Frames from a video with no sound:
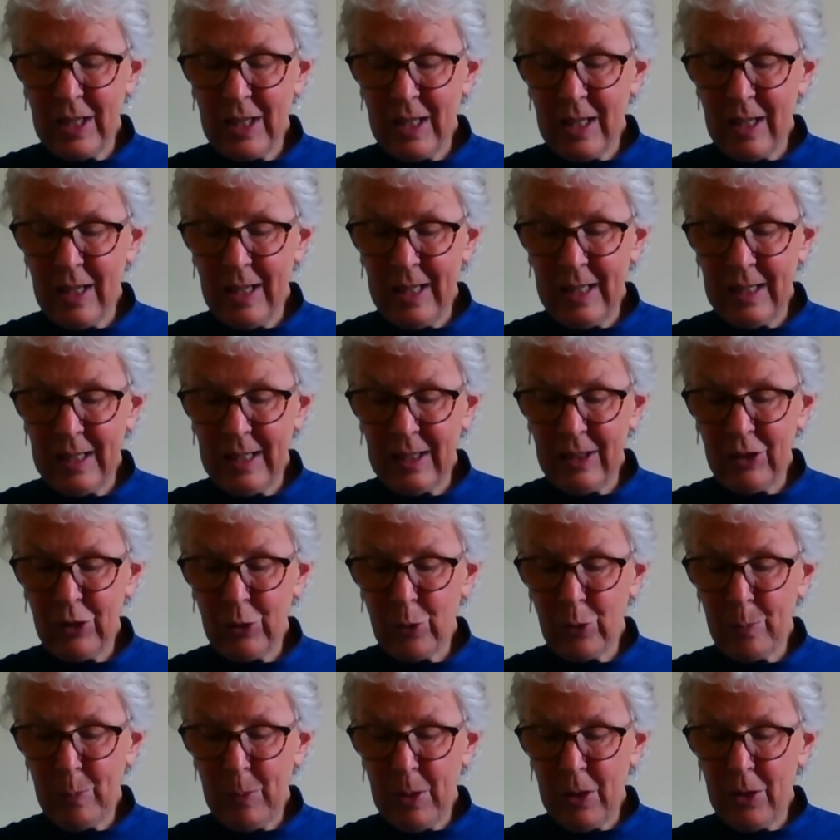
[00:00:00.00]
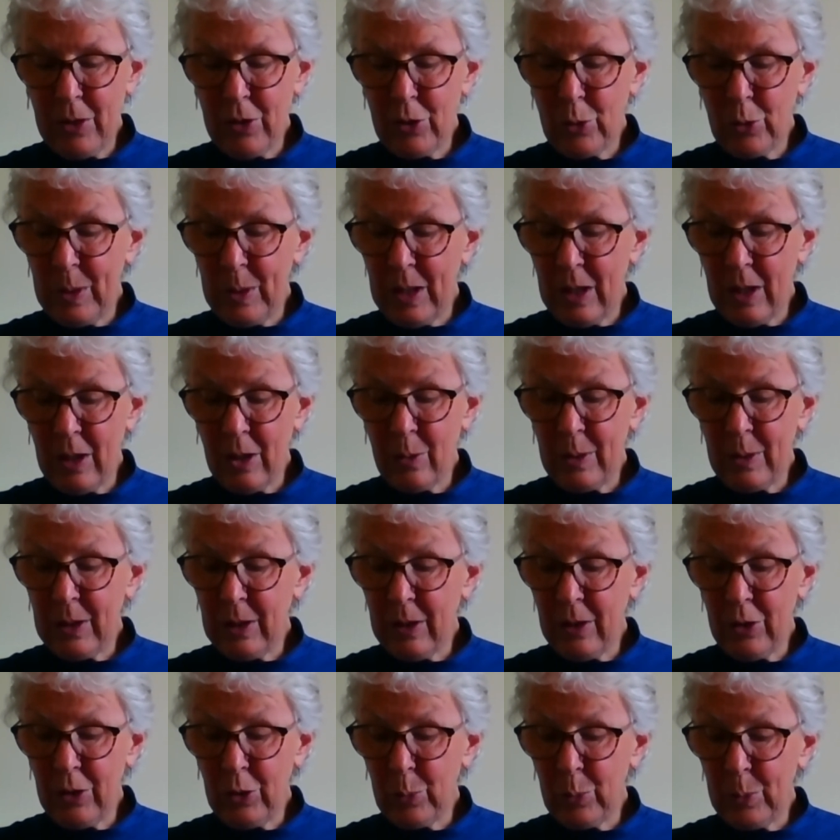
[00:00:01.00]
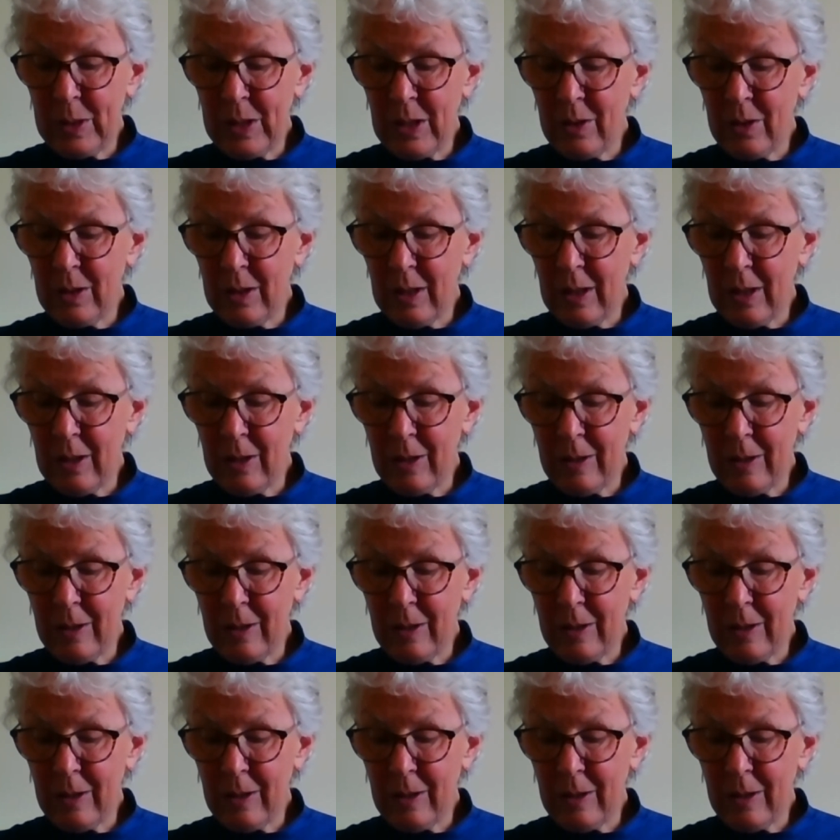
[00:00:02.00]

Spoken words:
kindness from those we know and those we don't know.